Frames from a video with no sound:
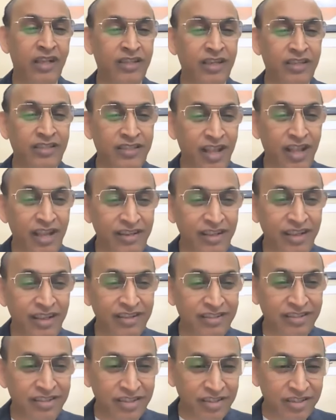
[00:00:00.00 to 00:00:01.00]
the
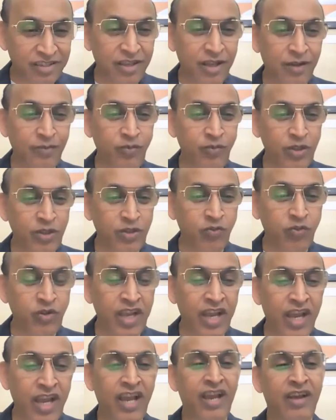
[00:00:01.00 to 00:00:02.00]
training system which
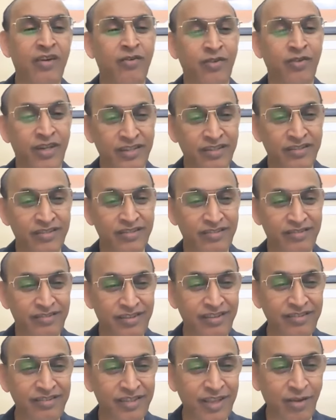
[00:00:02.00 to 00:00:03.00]
we have
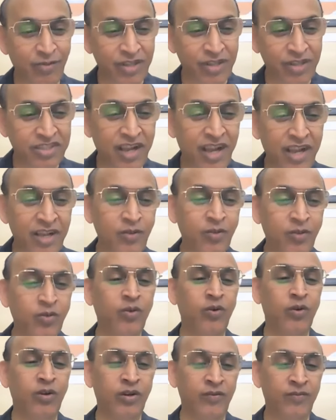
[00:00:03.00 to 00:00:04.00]
since our
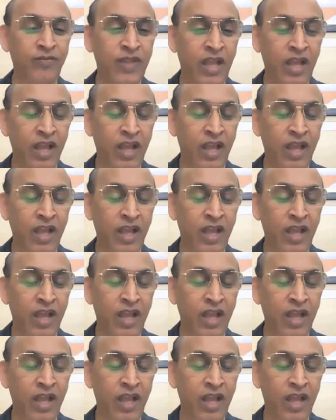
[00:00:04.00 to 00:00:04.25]
childhood,